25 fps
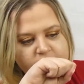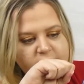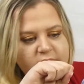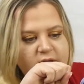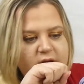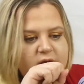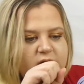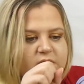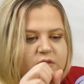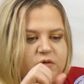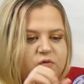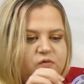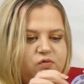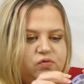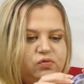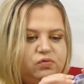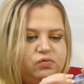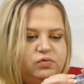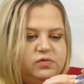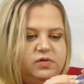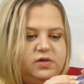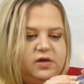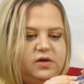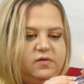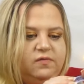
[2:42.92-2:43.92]
It's
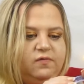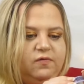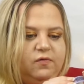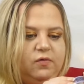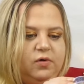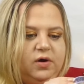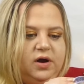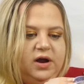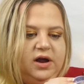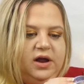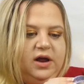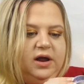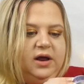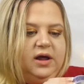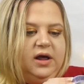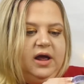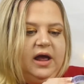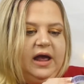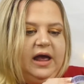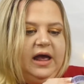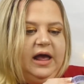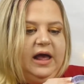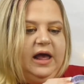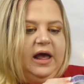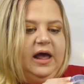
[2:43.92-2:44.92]
cruelty free
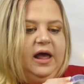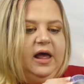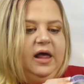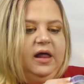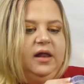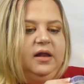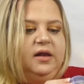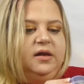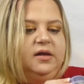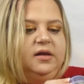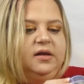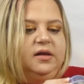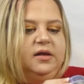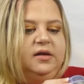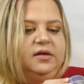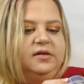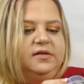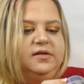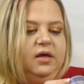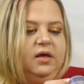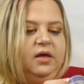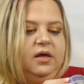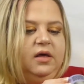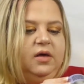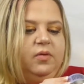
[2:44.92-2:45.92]
and
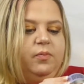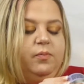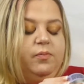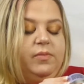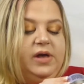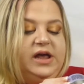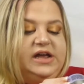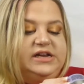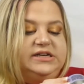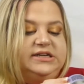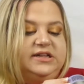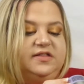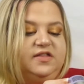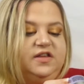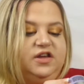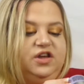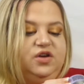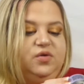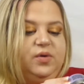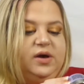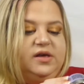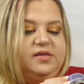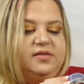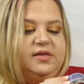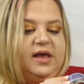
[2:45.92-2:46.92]
made in the
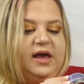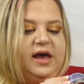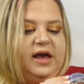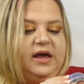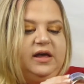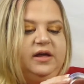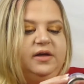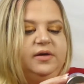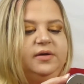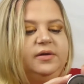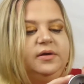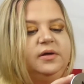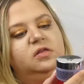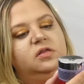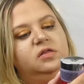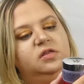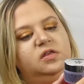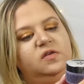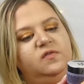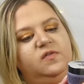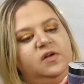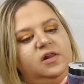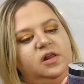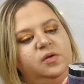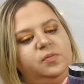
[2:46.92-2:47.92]
USA.
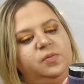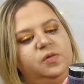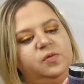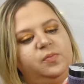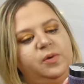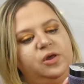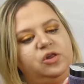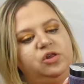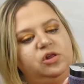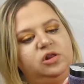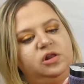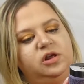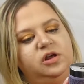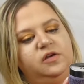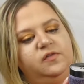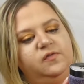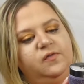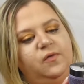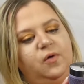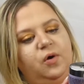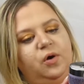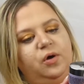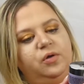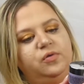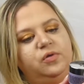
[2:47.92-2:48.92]
Developed specially
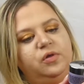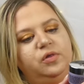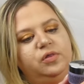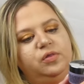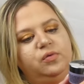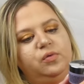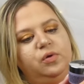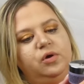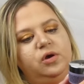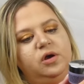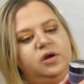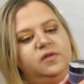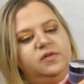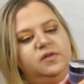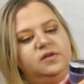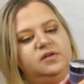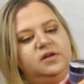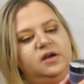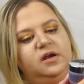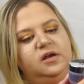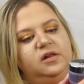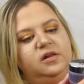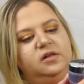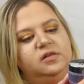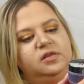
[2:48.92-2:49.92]
for the throat and the
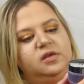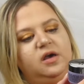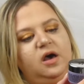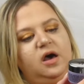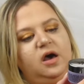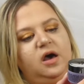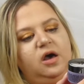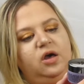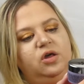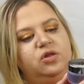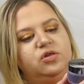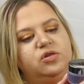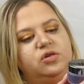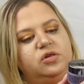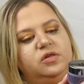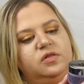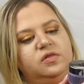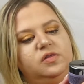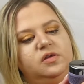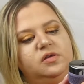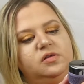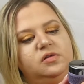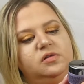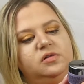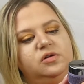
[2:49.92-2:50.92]
décolletage,
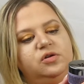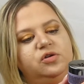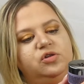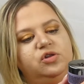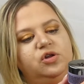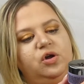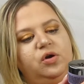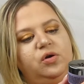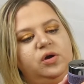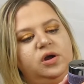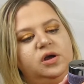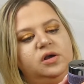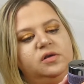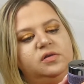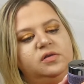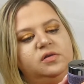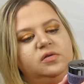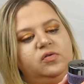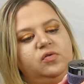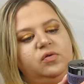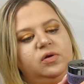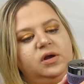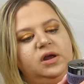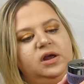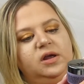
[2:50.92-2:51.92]
this luxurious
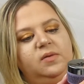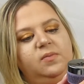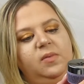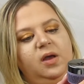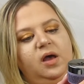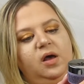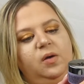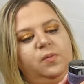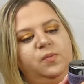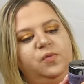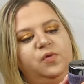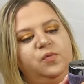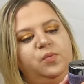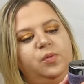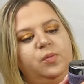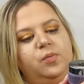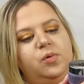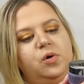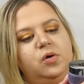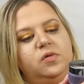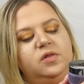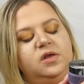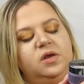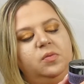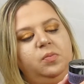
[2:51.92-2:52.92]
cream helps
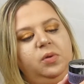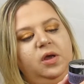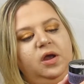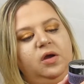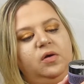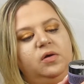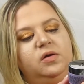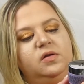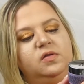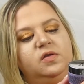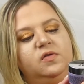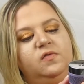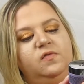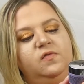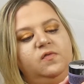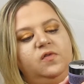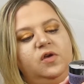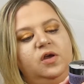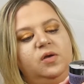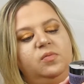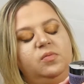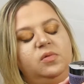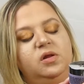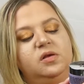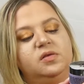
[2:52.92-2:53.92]
promote the appearance of
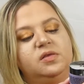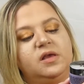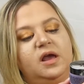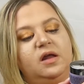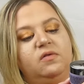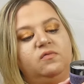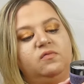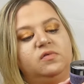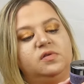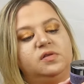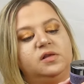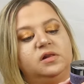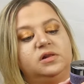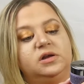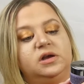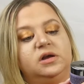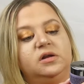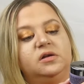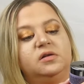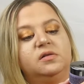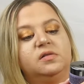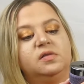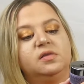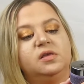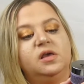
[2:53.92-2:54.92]
firmness and
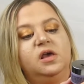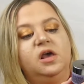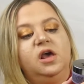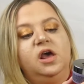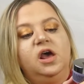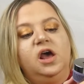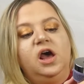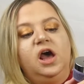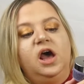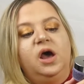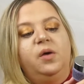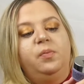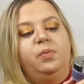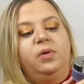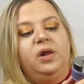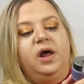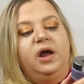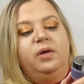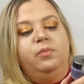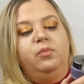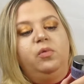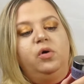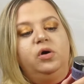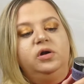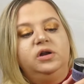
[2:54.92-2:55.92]
resilience.
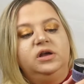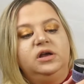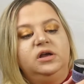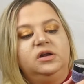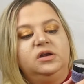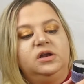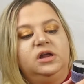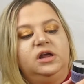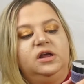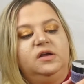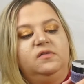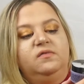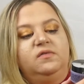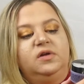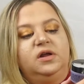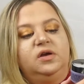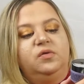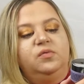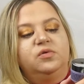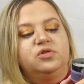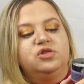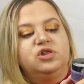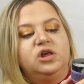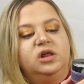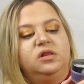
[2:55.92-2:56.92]
Apply morning and evening
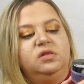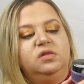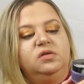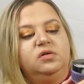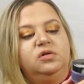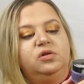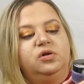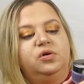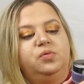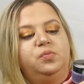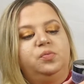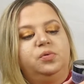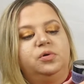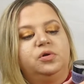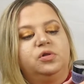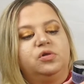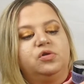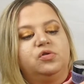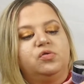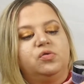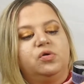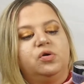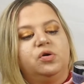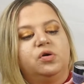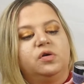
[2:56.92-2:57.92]
with gentle upward
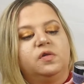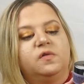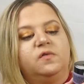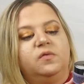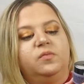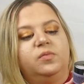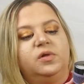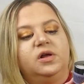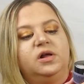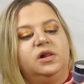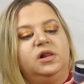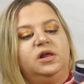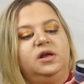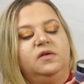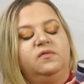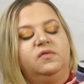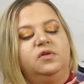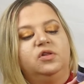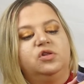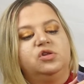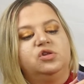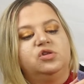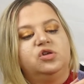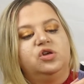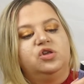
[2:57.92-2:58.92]
strokes from the
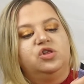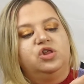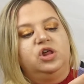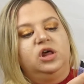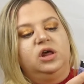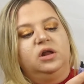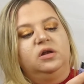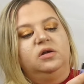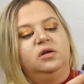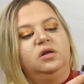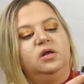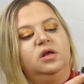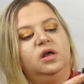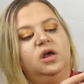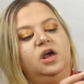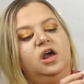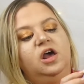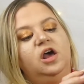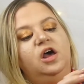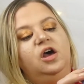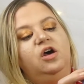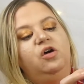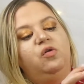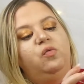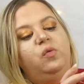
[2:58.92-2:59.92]
cleavage to chin.
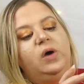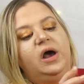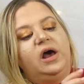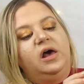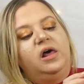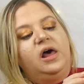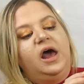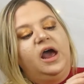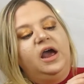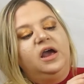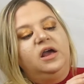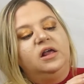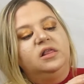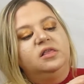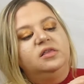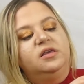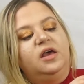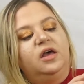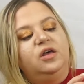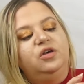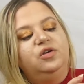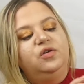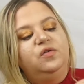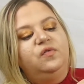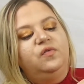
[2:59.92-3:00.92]
Well, I can
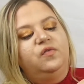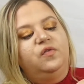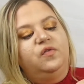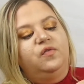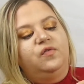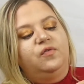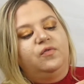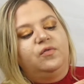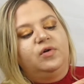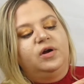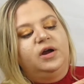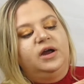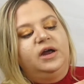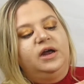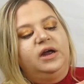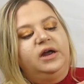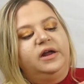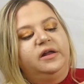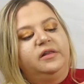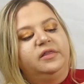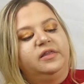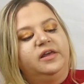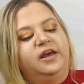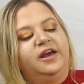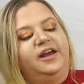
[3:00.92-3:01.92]
tell you for
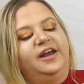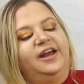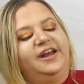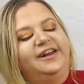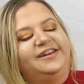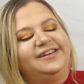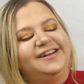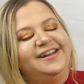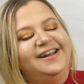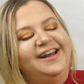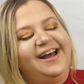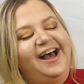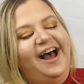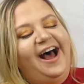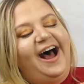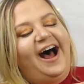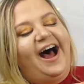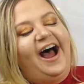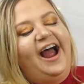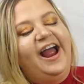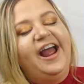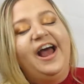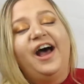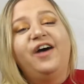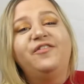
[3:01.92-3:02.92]
free that
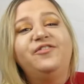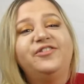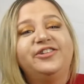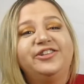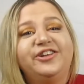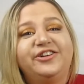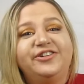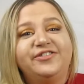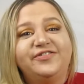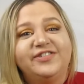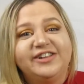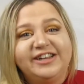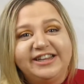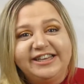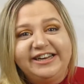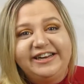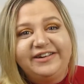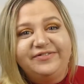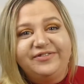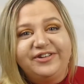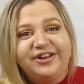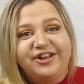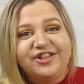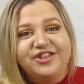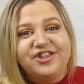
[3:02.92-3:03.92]
I have a lot of
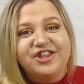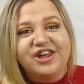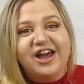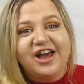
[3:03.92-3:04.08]
cleavage